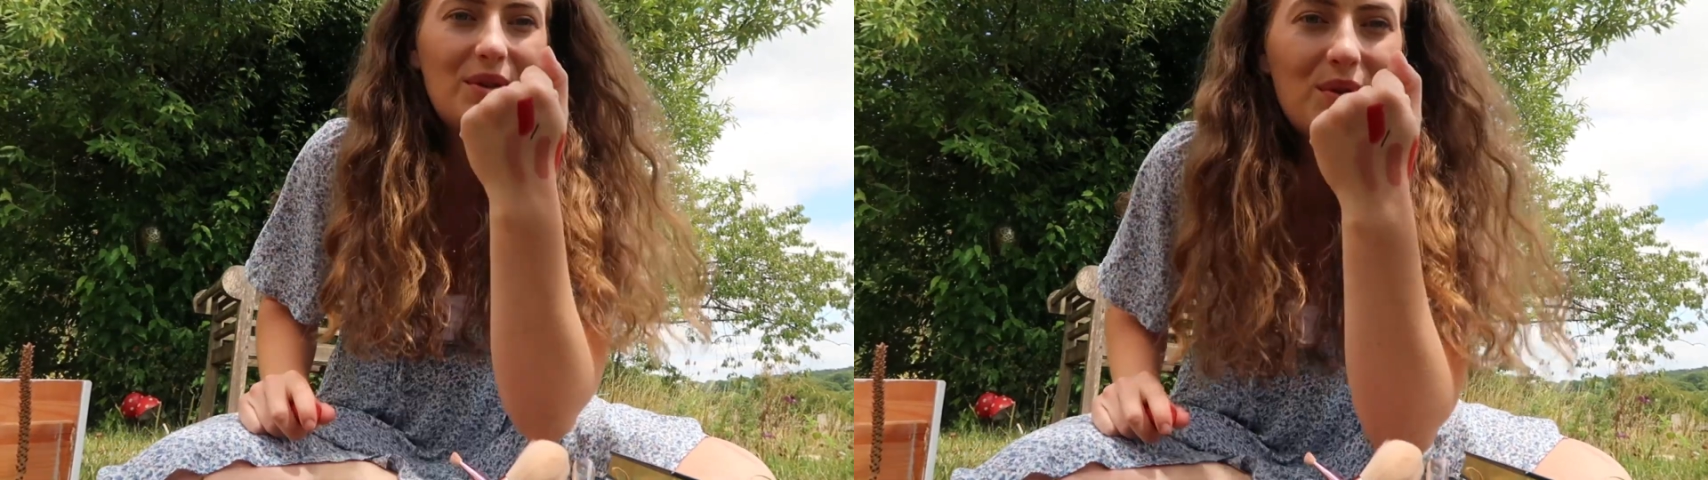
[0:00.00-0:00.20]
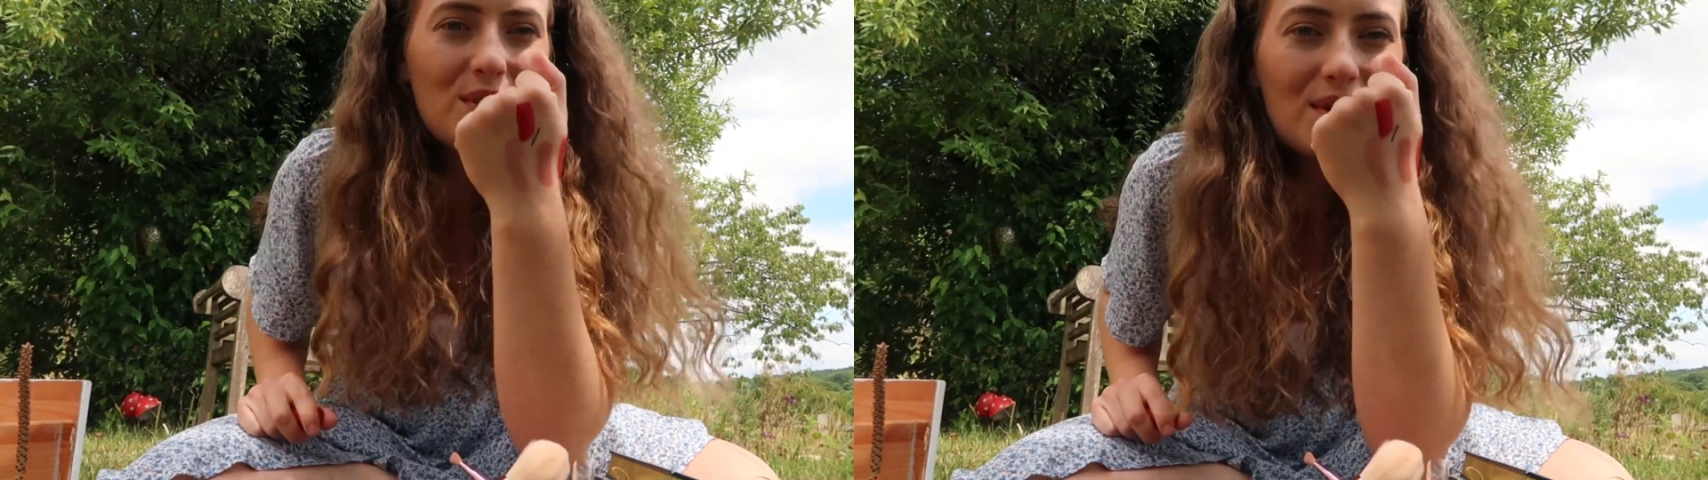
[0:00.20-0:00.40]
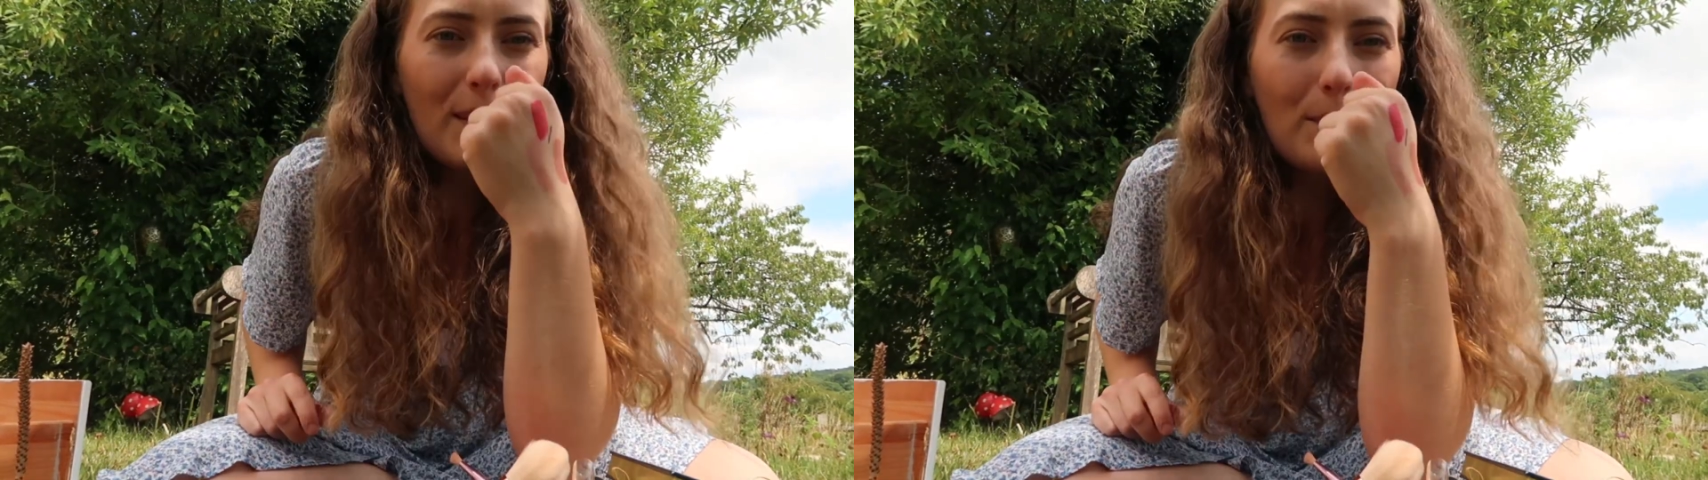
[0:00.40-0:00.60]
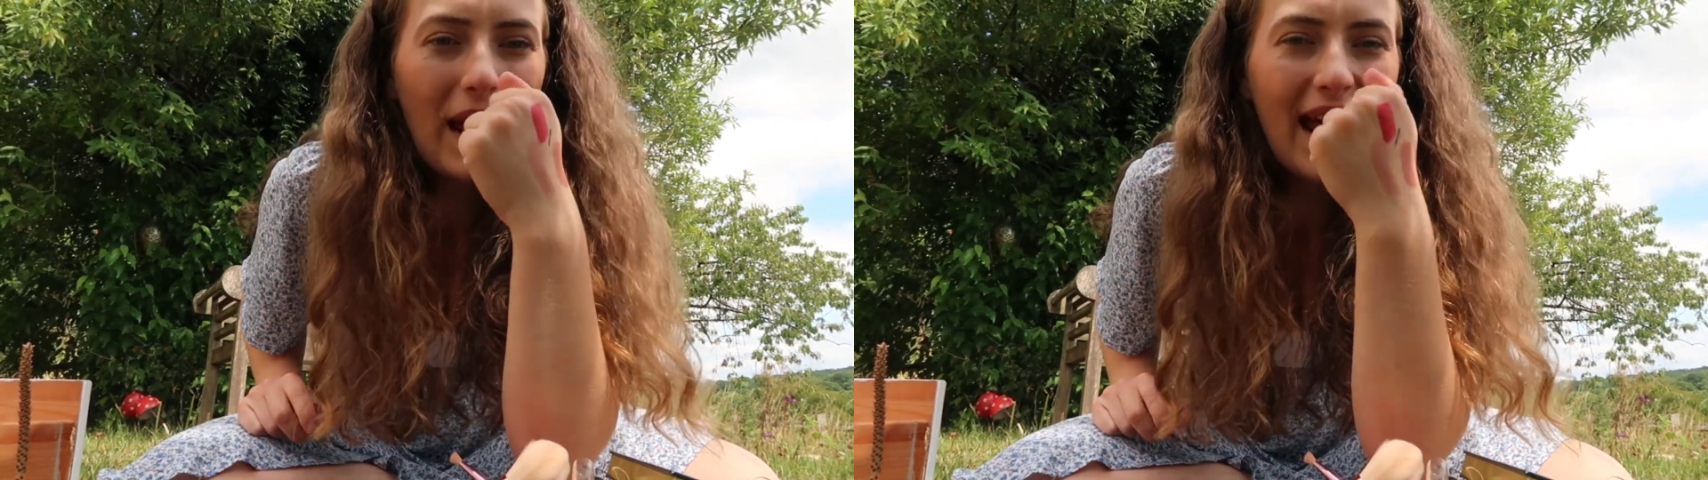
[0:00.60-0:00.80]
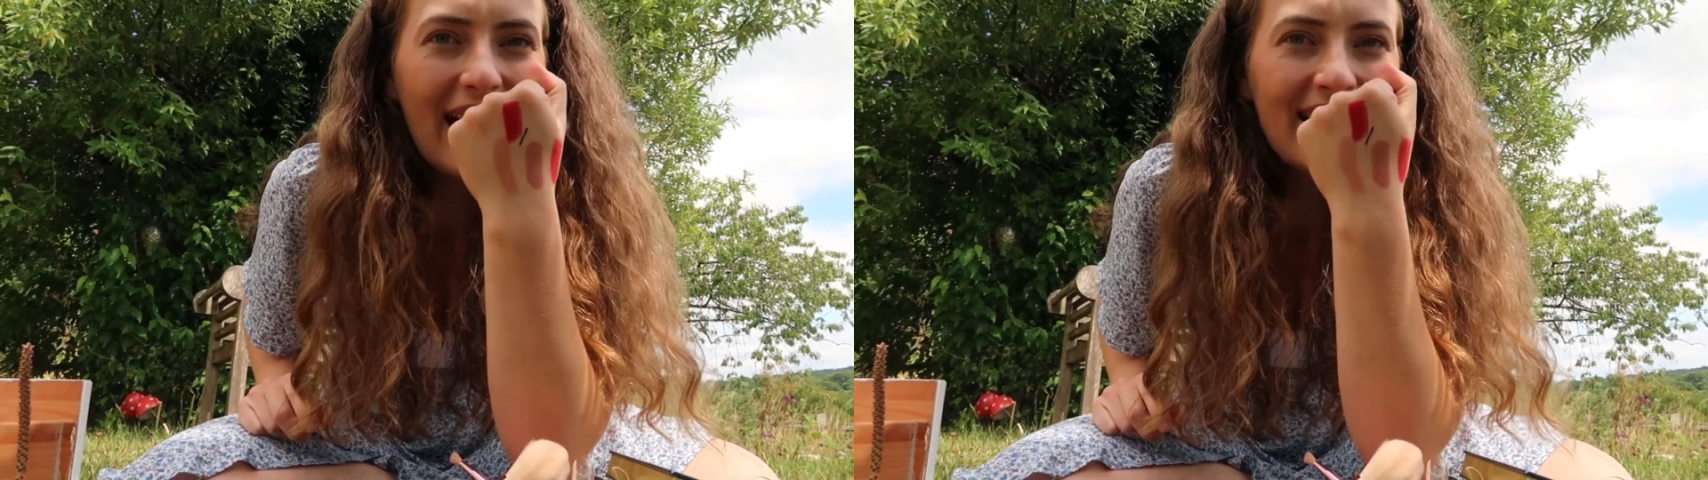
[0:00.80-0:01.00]
Also
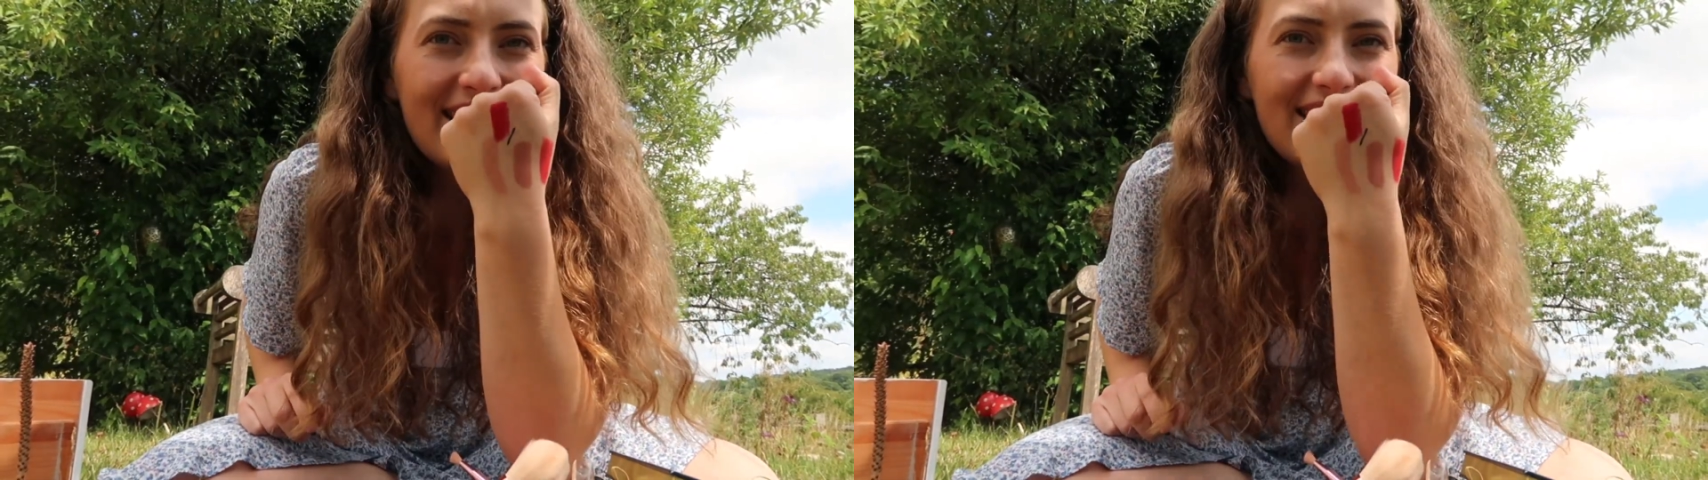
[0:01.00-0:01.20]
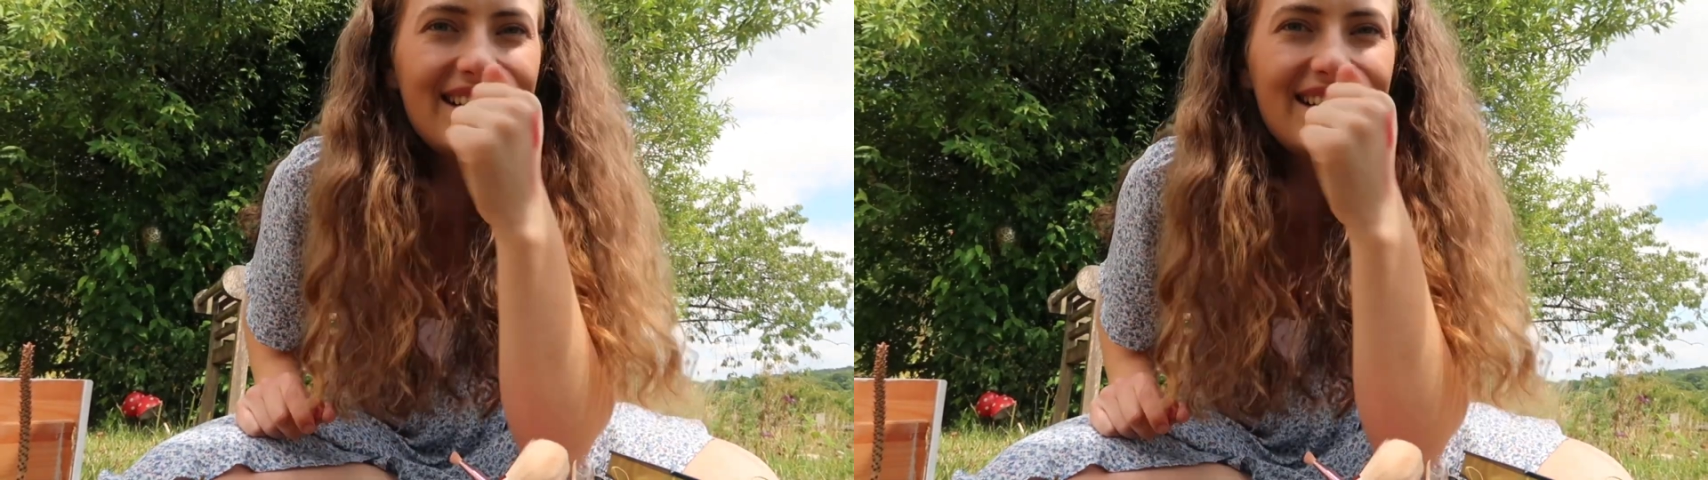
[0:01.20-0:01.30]
pink.